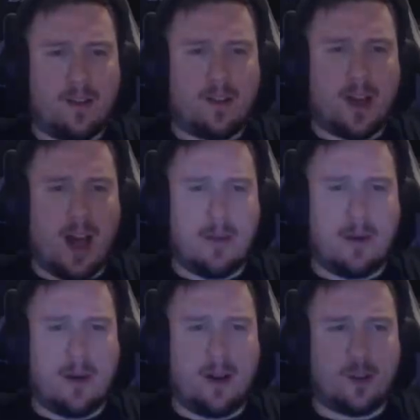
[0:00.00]

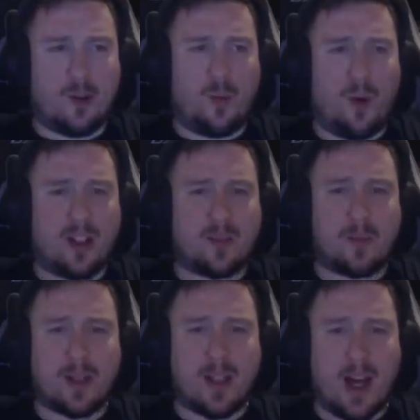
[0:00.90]
The Hunter wants
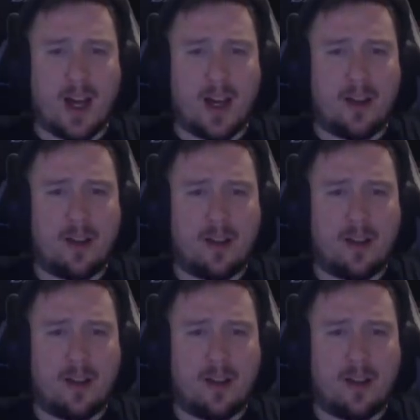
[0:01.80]
me dead.